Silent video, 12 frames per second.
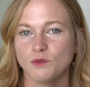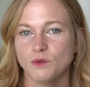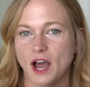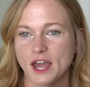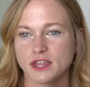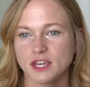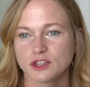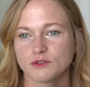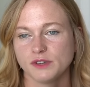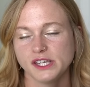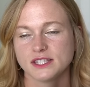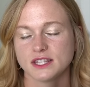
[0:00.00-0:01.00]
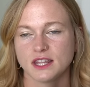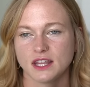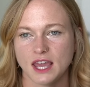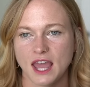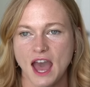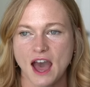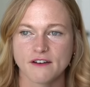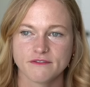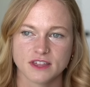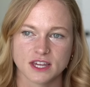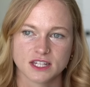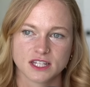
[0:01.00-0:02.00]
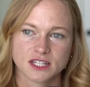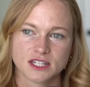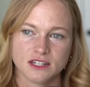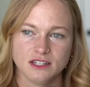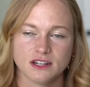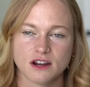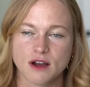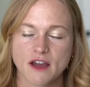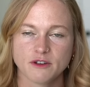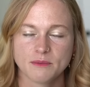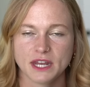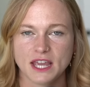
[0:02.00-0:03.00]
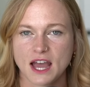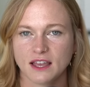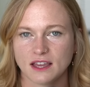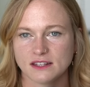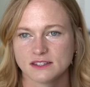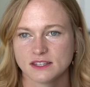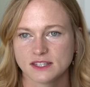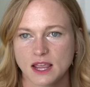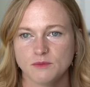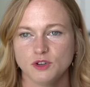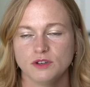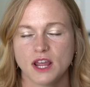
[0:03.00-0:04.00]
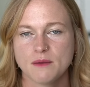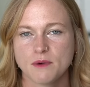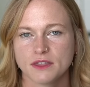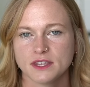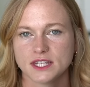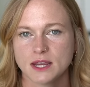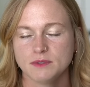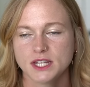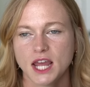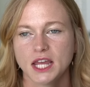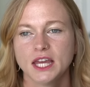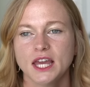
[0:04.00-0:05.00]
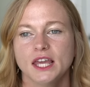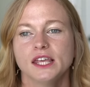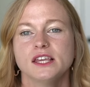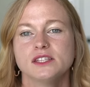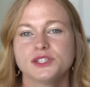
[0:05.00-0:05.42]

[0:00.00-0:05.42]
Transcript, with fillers: I think the reason that they have this, you know, everybody gets the same new name on the same day is